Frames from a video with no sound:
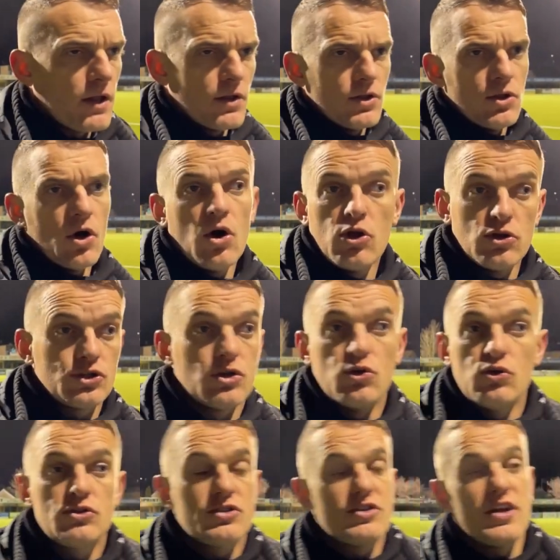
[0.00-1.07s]
No, there's
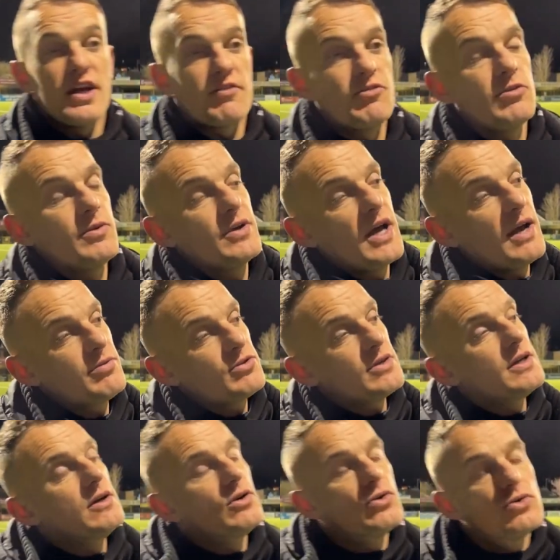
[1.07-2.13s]
loads to take from it,
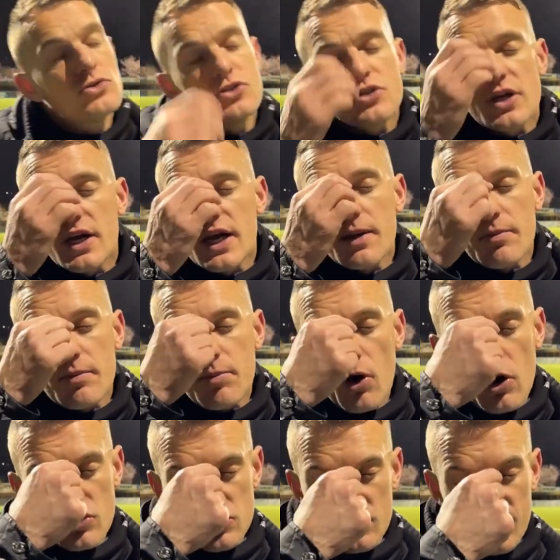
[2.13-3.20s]
absolutely loads,
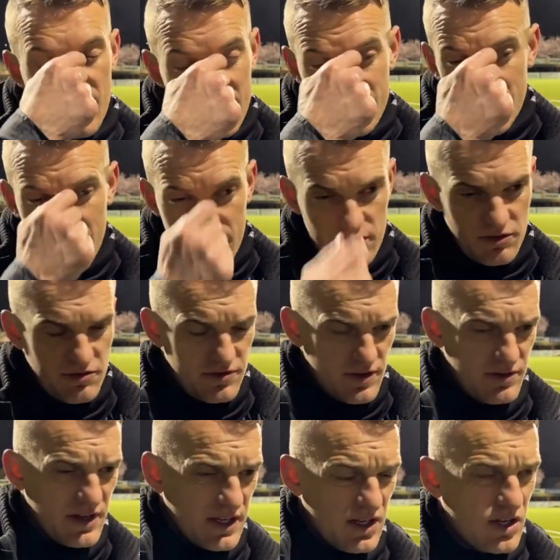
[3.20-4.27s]
positive and negative. I
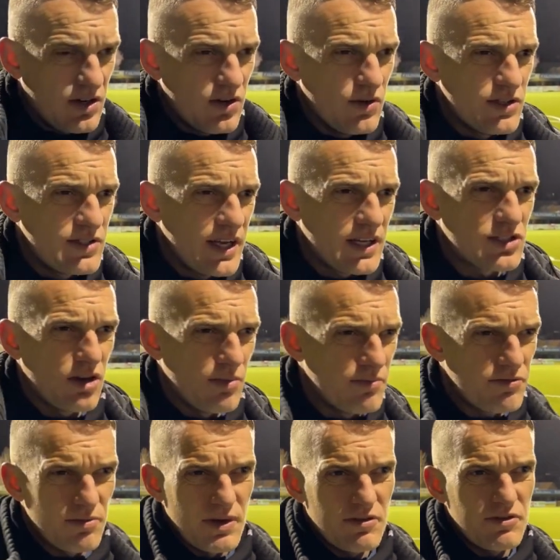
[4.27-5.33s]
think you can always take something
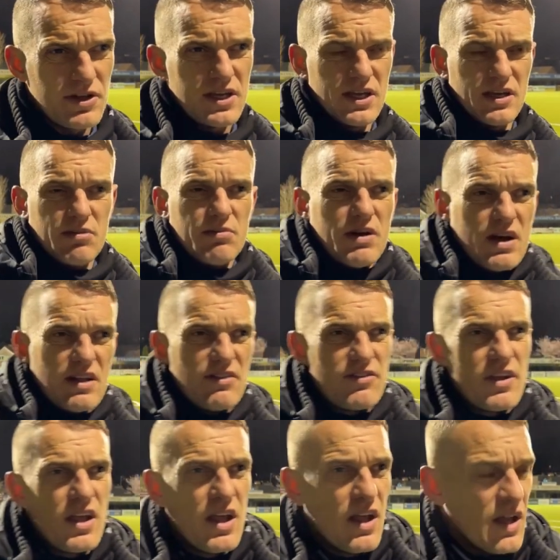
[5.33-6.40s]
from every game, and
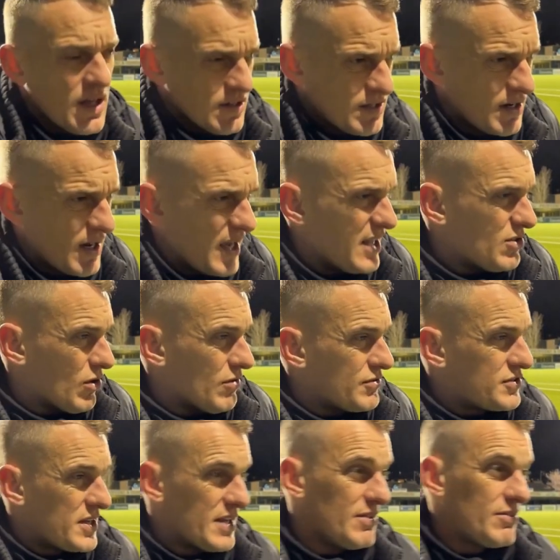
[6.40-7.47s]
tonight,
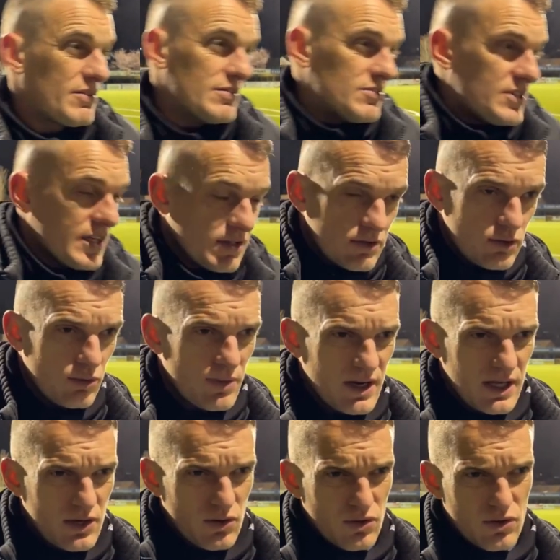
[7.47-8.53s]
obviously, conceding too many
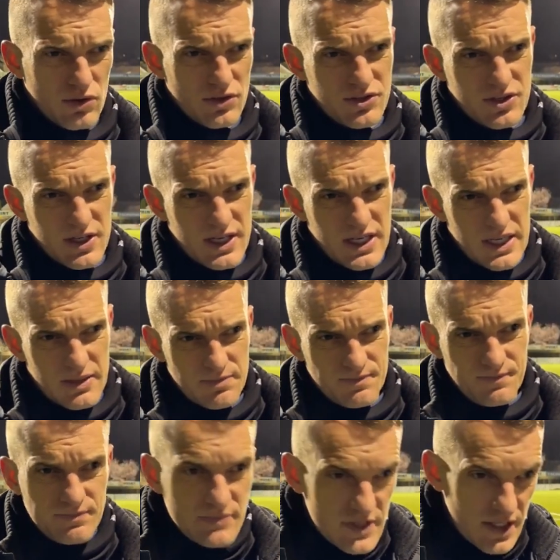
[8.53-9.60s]
goals,
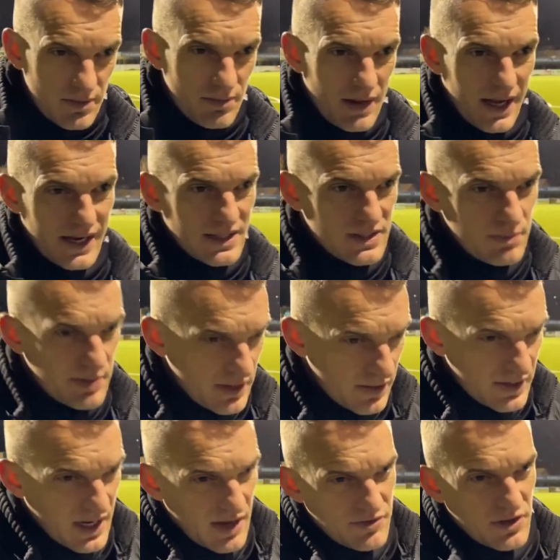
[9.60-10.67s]
didn't manage the period
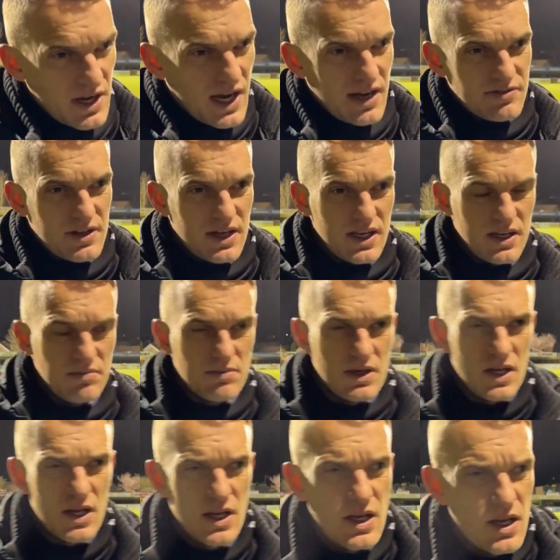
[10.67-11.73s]
after half-time.
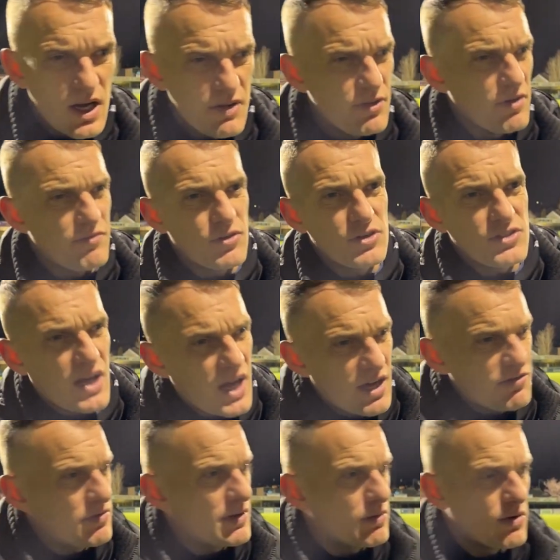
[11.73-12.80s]
I thought first
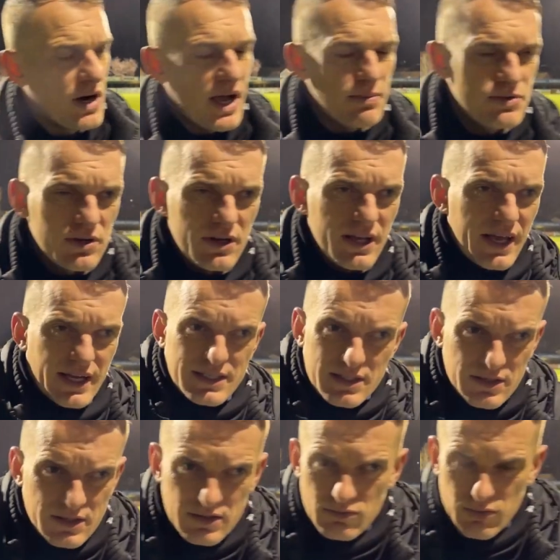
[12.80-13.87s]
half we were absolutely excellent.